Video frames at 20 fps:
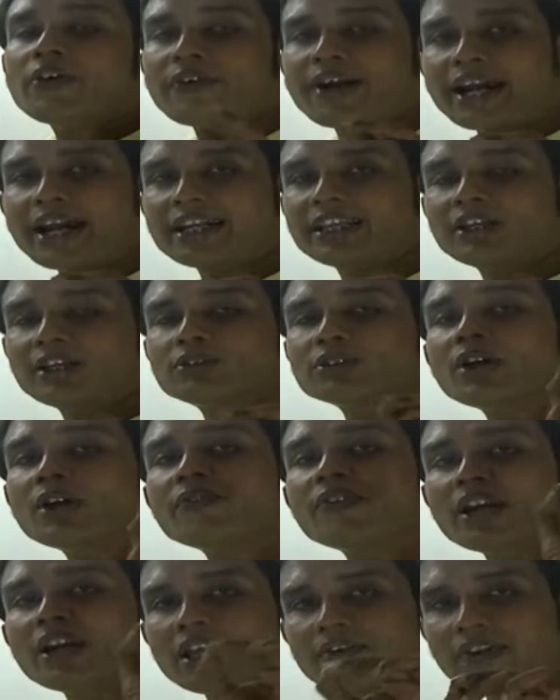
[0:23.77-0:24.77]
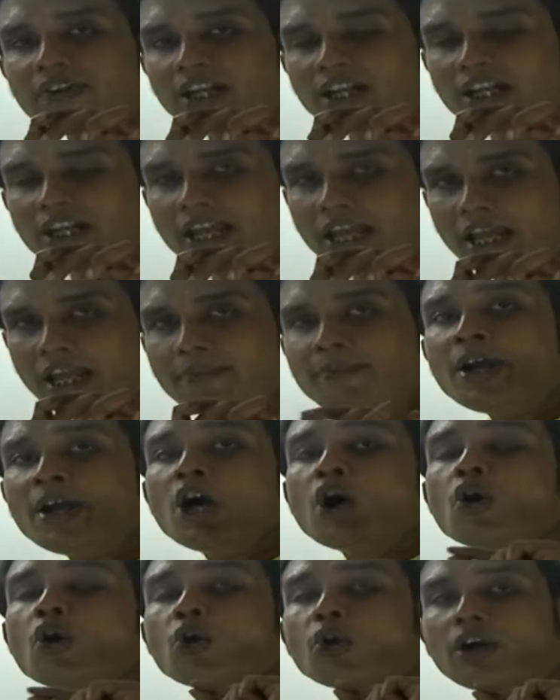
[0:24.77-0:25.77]
write down the variable name
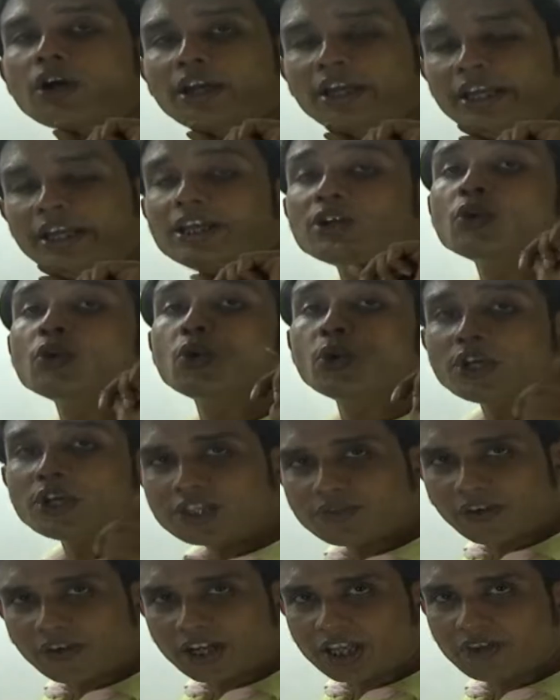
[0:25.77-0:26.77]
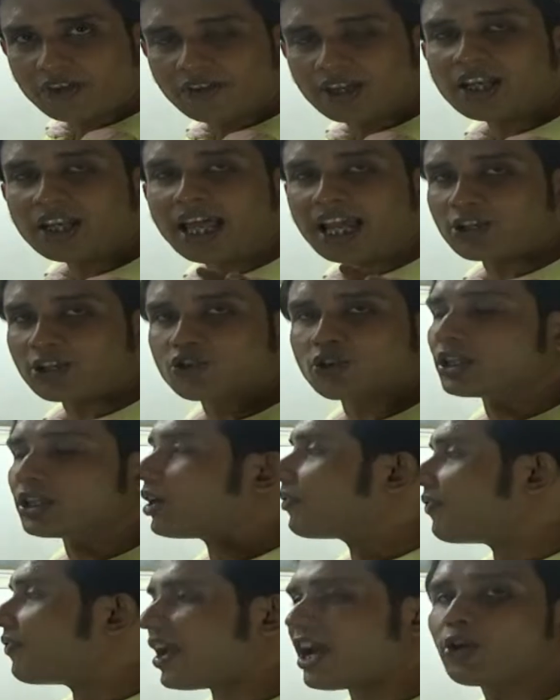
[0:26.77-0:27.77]
in which variable actually
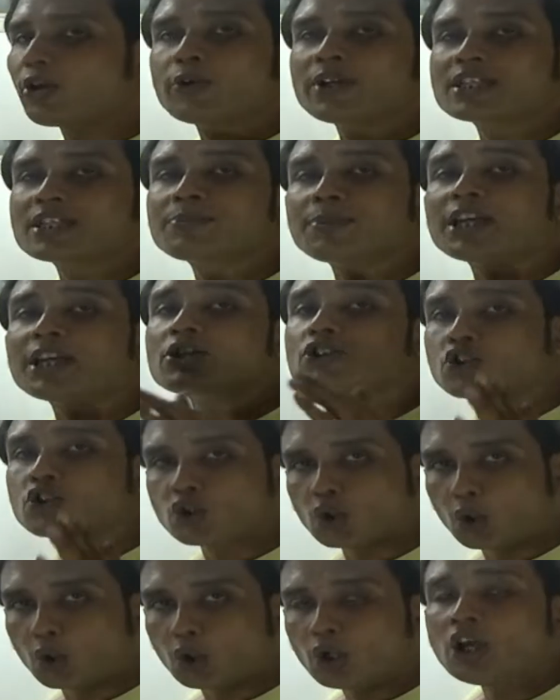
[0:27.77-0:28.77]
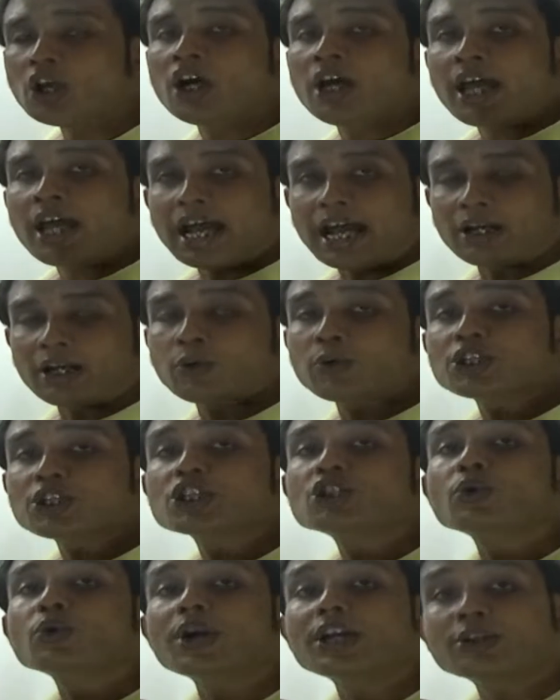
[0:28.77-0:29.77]
the value is being stored and which
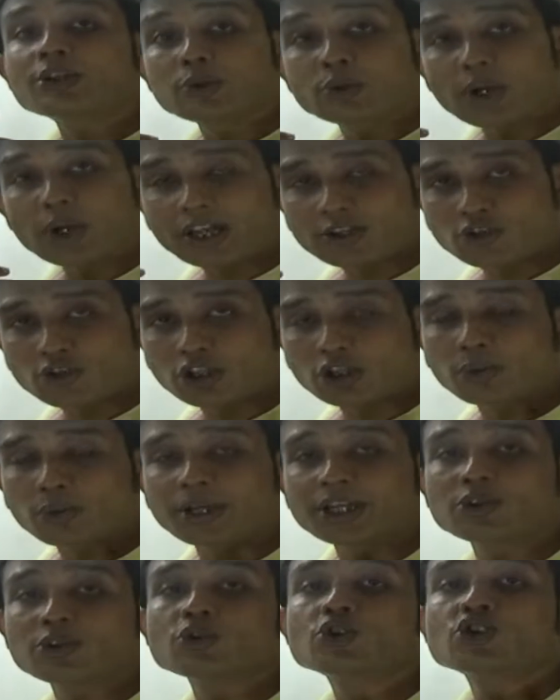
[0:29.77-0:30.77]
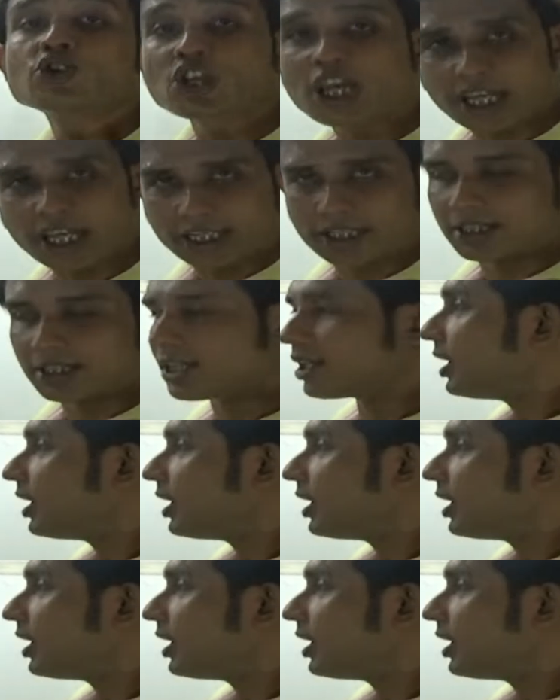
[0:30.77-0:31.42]
is going to check.